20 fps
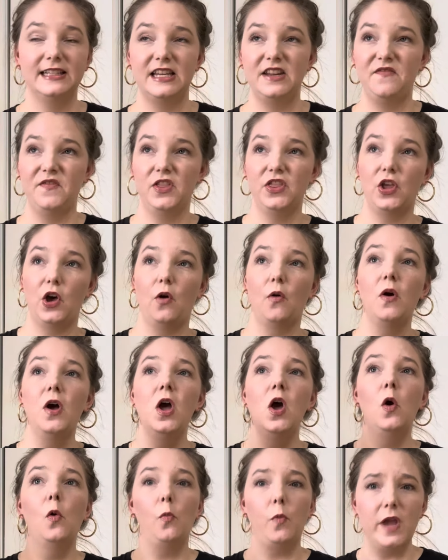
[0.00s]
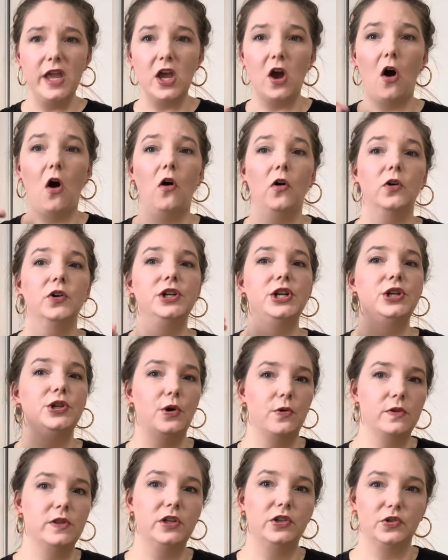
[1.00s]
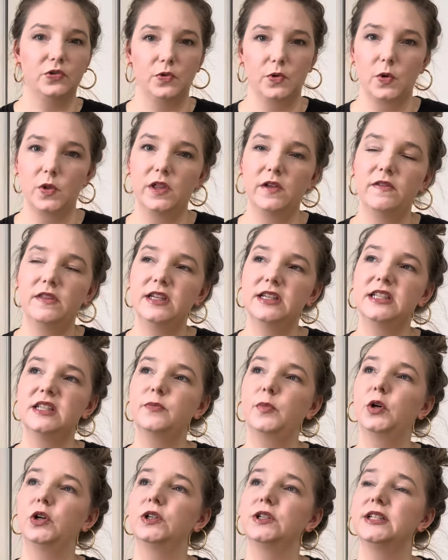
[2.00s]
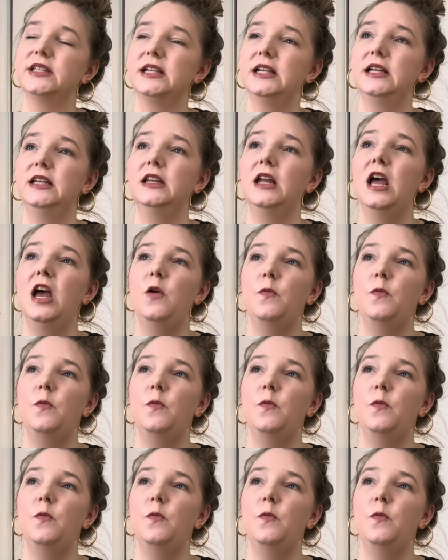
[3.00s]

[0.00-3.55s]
even though we already know the truth of this person,